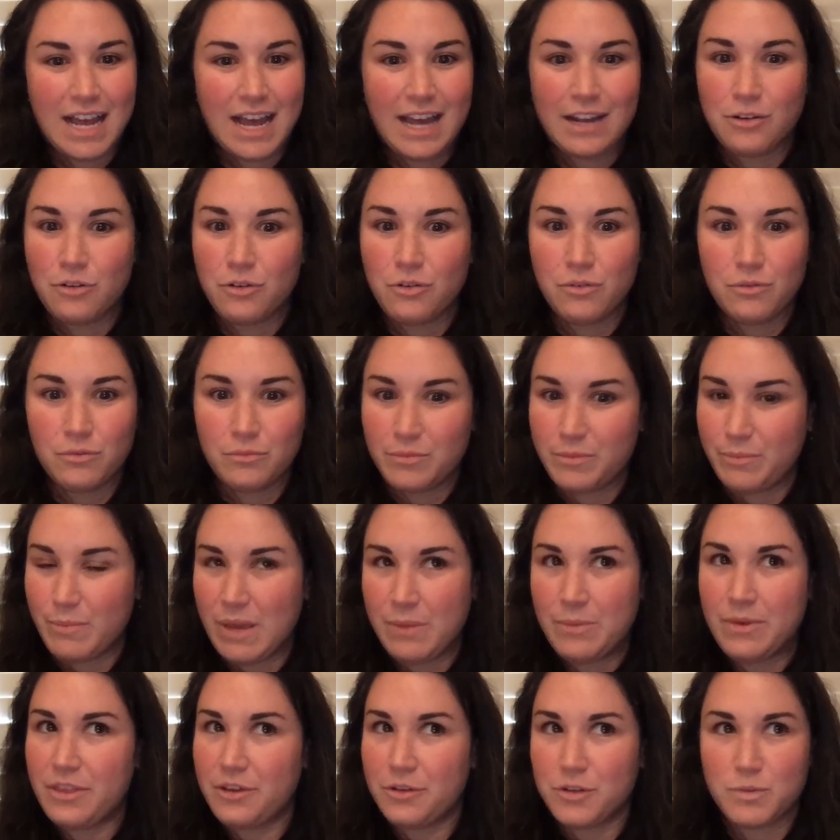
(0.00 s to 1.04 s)
I don't,
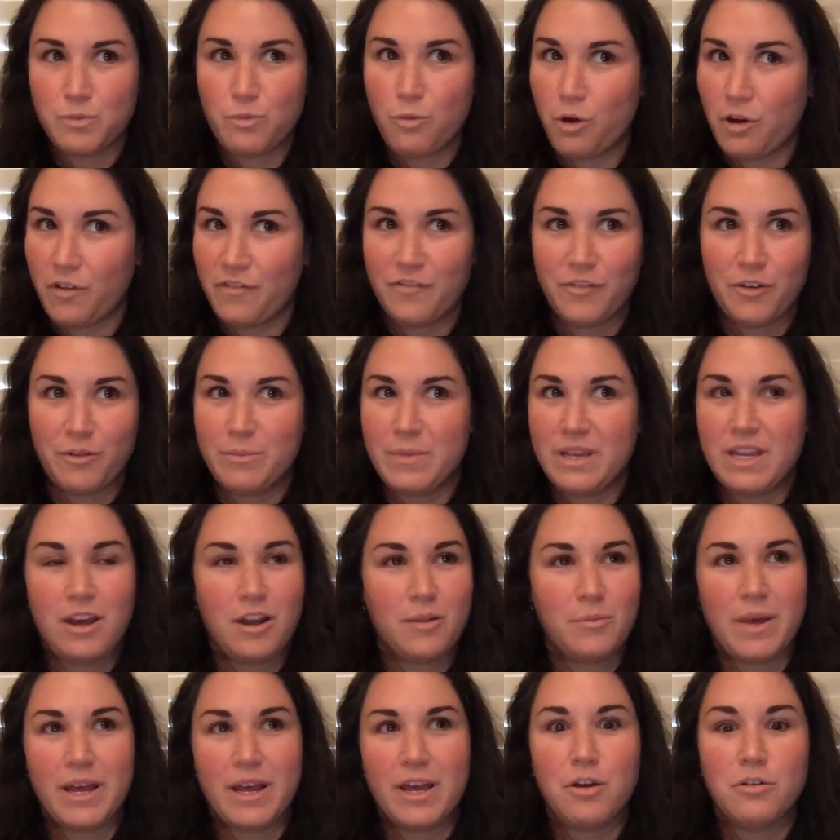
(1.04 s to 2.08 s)
maybe there's more for me
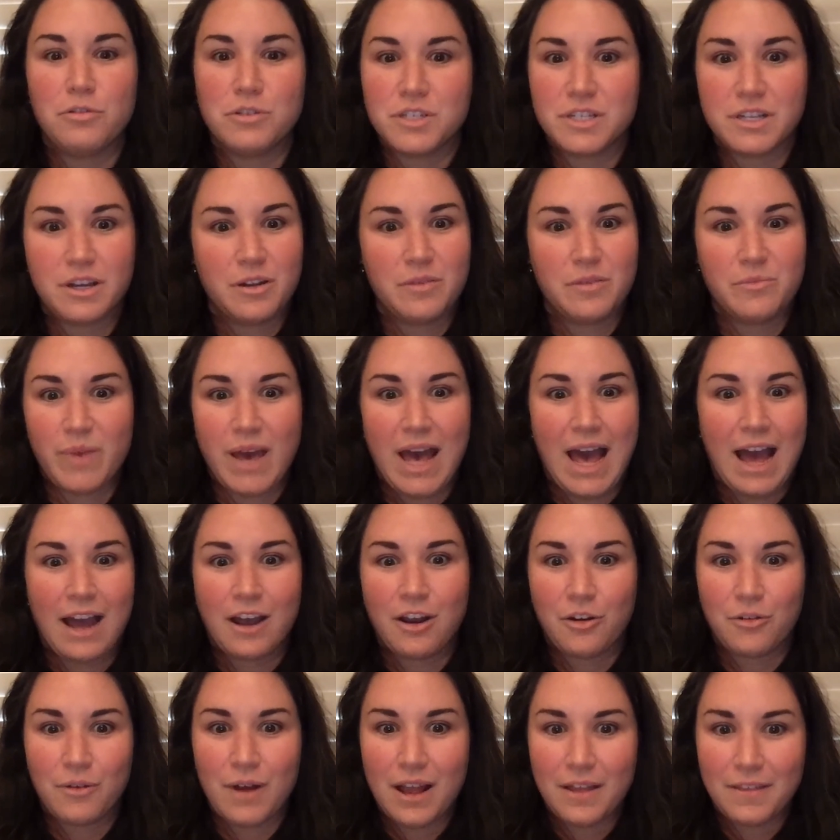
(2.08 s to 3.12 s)
on my own to
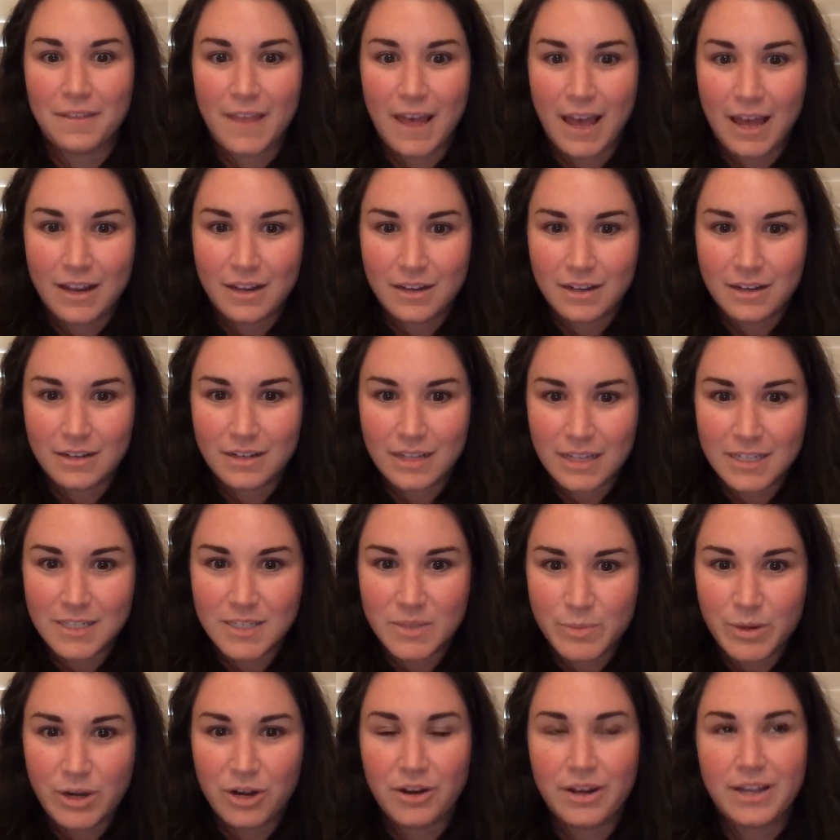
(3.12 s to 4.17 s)
unpack around that
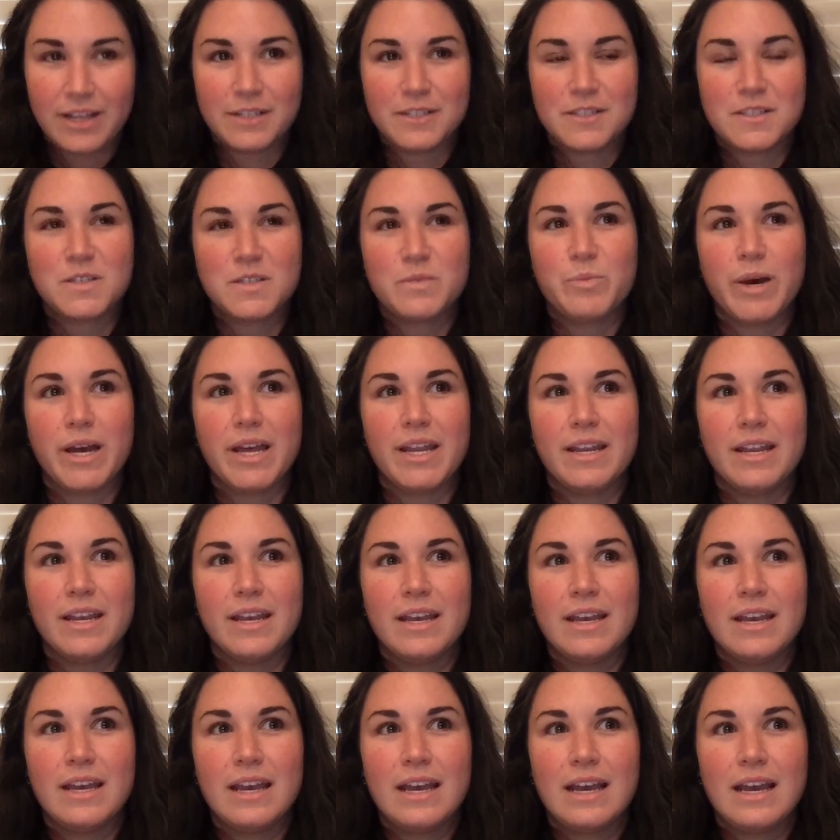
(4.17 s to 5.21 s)
experience. But
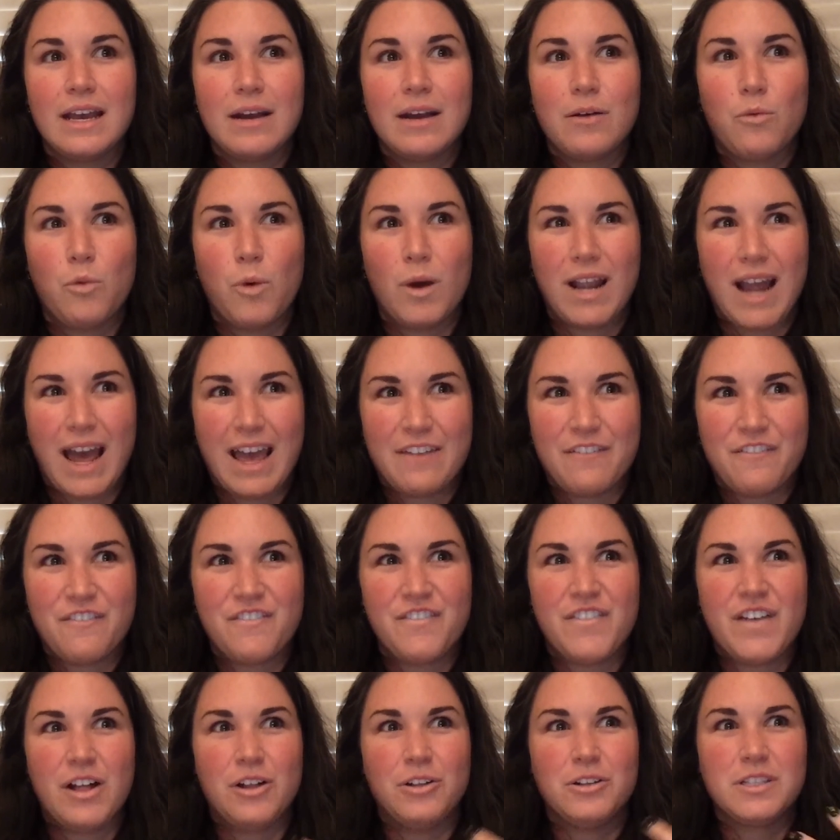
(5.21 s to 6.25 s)
when I
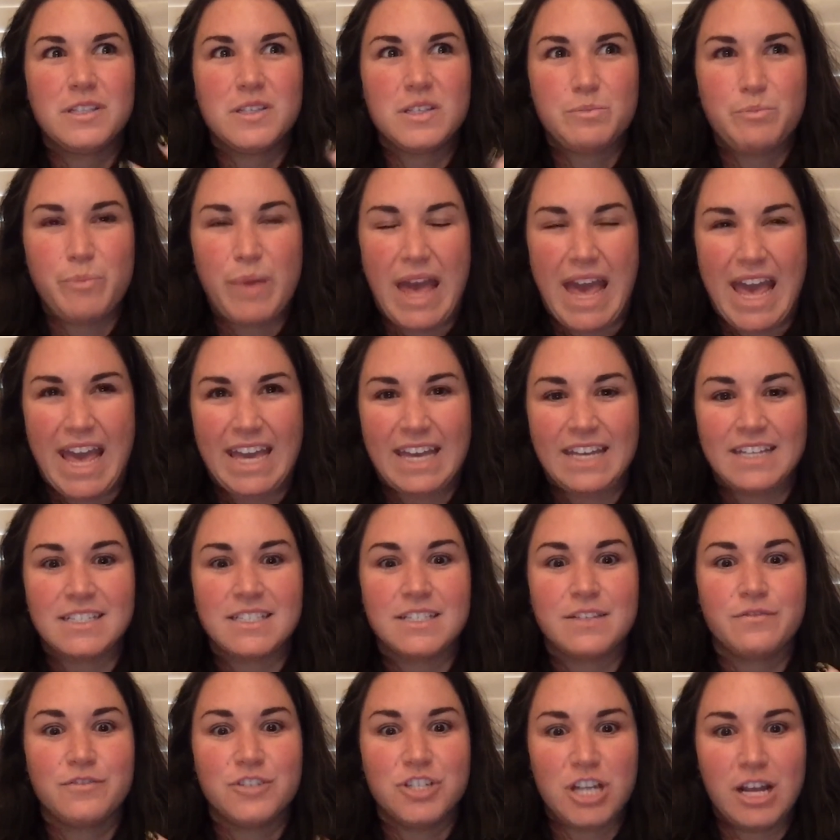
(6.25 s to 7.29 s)
felt
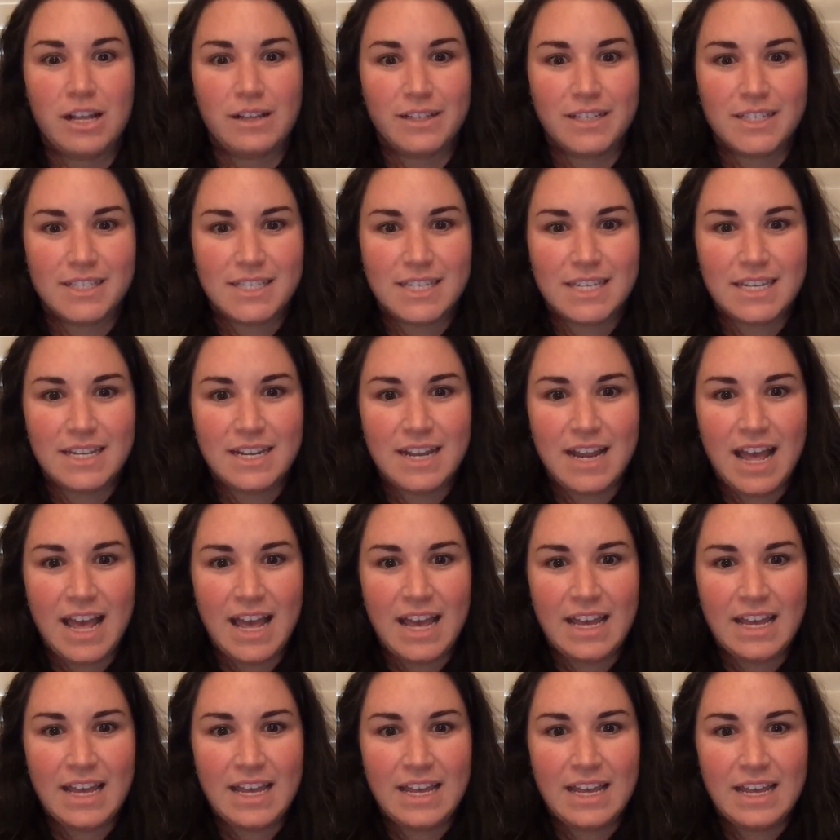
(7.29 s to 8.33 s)
pangs of jealousy
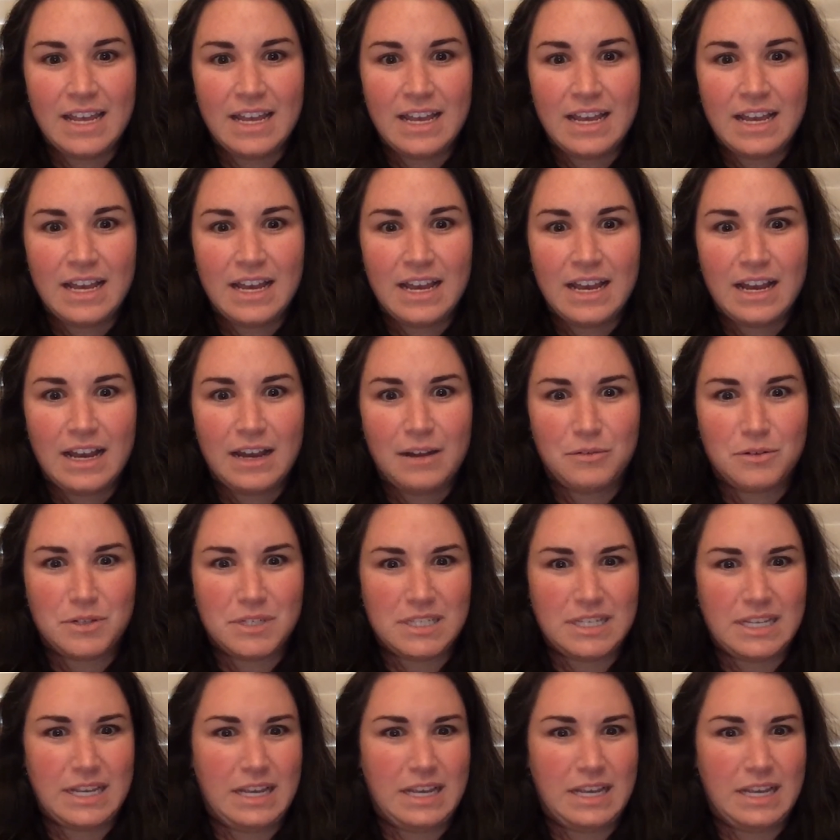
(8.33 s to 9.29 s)
today, I was